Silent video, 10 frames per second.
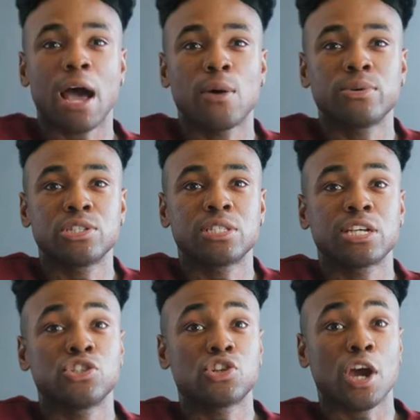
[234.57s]
I was in
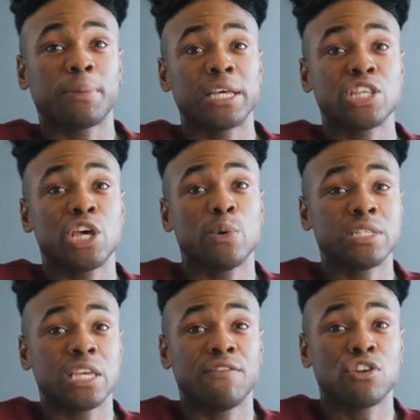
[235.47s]
such a dark place. It
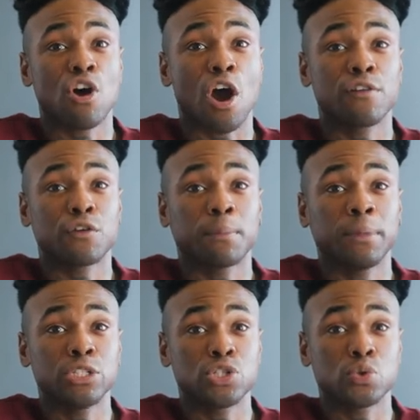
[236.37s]
was even hard for
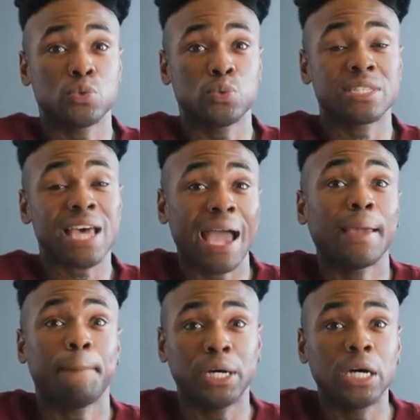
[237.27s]
me to
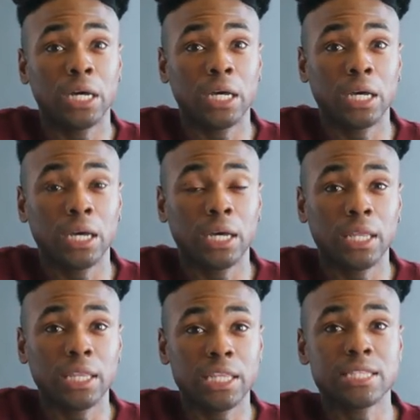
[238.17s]
type
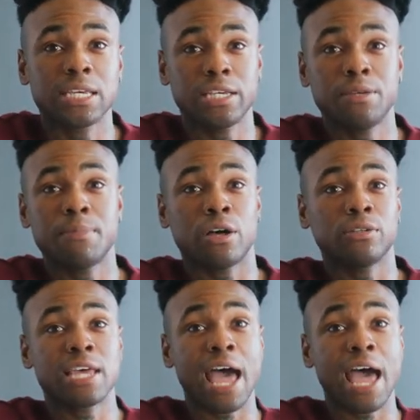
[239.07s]
this email to